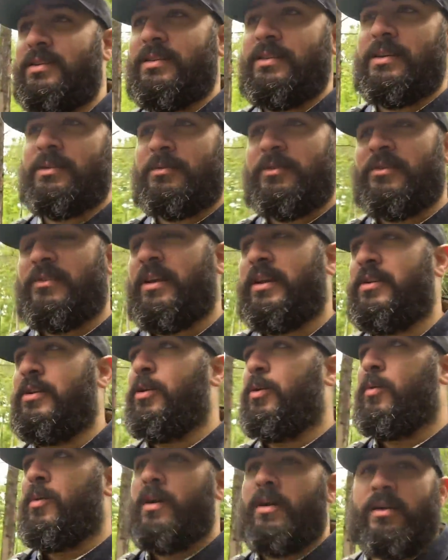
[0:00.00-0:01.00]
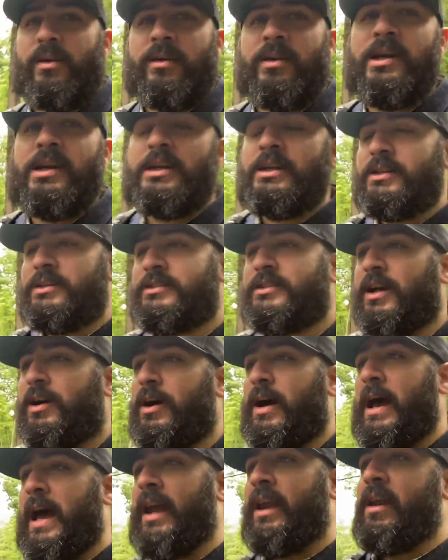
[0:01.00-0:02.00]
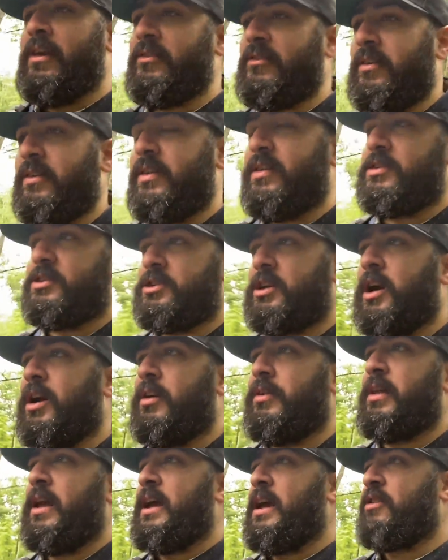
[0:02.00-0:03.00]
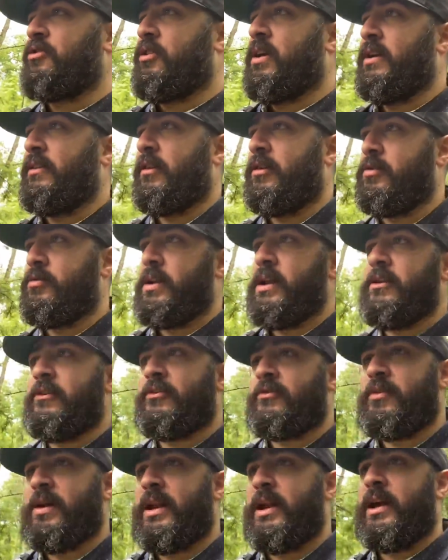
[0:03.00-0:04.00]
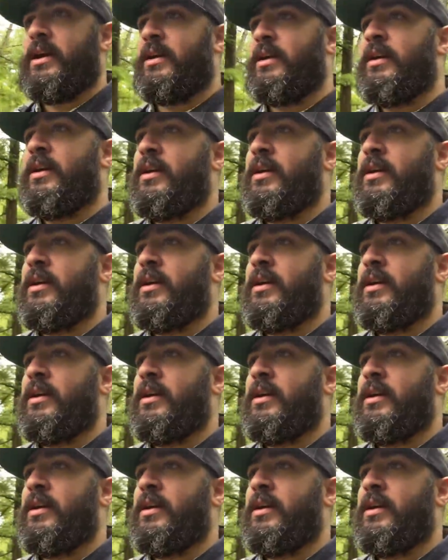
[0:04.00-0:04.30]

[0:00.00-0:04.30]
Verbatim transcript: There was like no water. So I guess in the show, they actually had the green screen it,